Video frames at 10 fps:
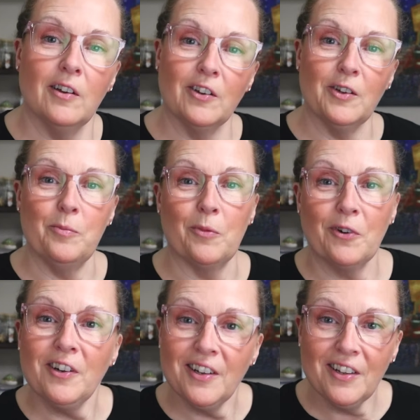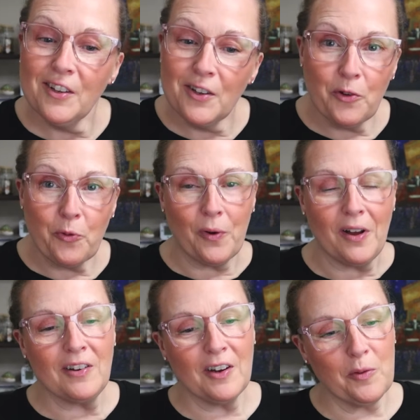Good morning.
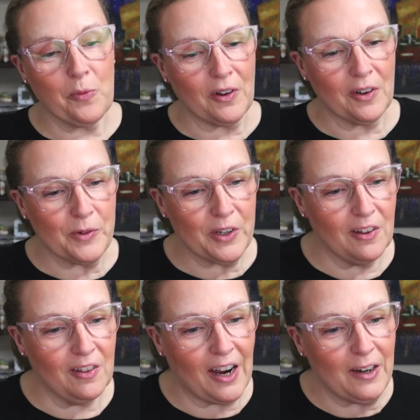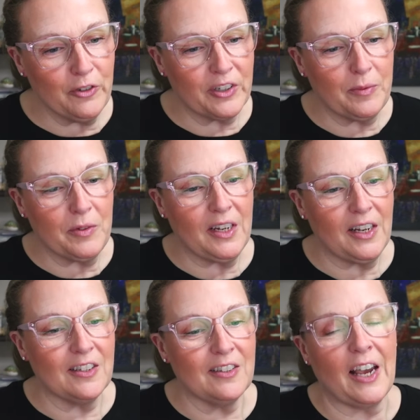Welcome to the live stream. Today
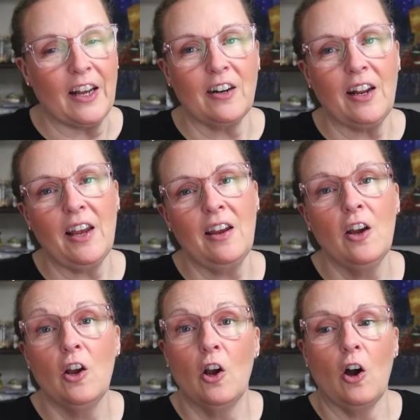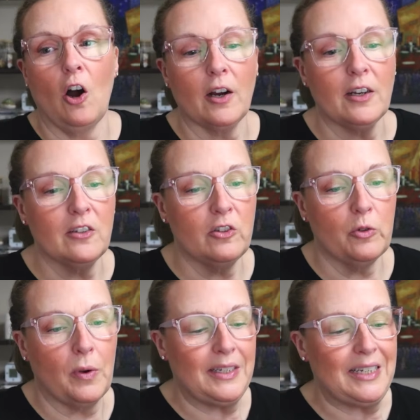is Saturday, August
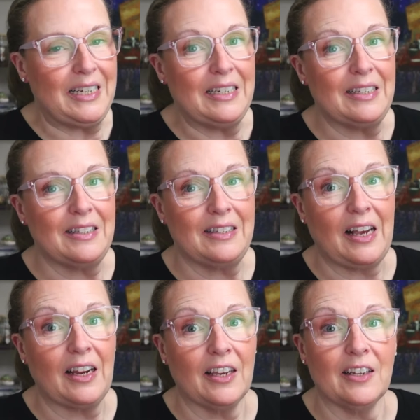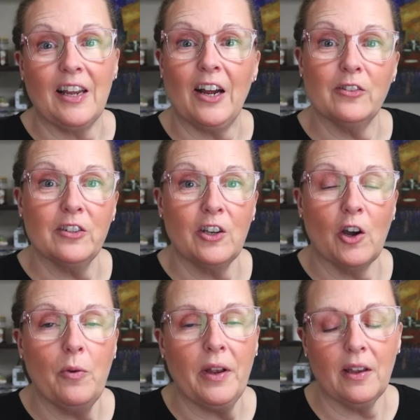22nd. How's it
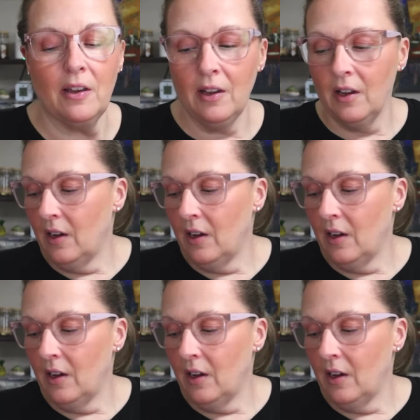going?